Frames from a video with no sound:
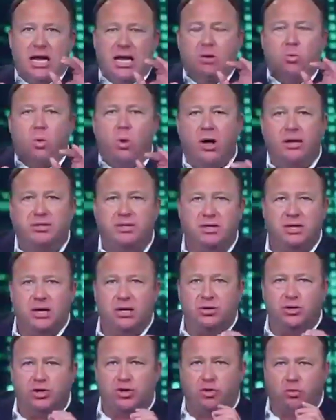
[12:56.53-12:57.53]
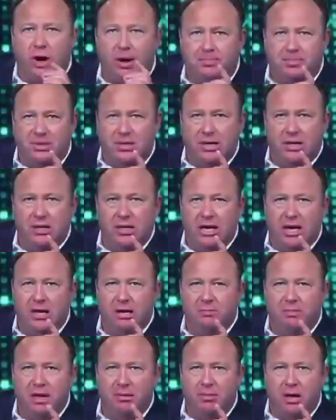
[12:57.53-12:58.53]
He wants it scripted
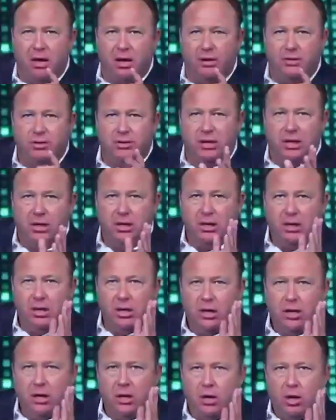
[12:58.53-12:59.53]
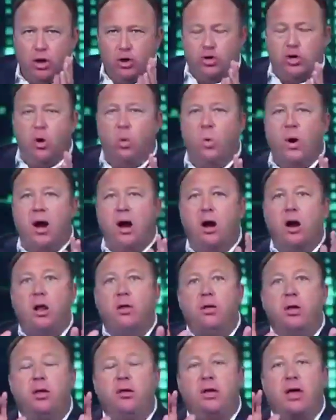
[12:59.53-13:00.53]
in the memos to
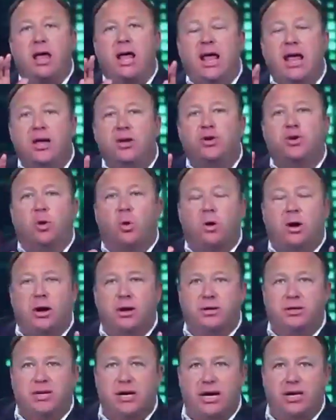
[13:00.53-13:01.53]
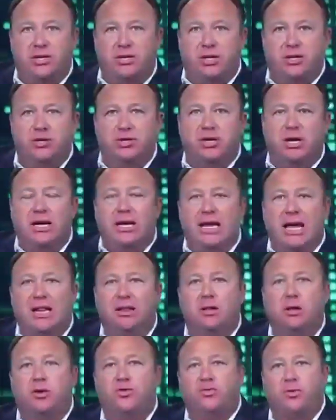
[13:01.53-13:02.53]
where his organizations
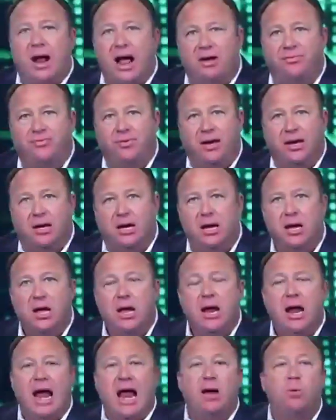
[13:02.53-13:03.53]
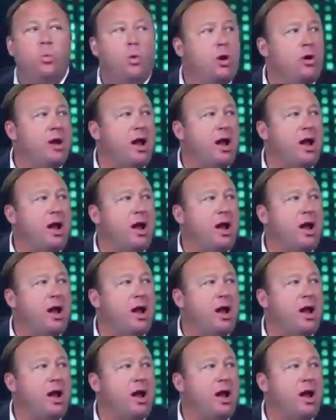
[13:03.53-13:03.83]
get the traffic and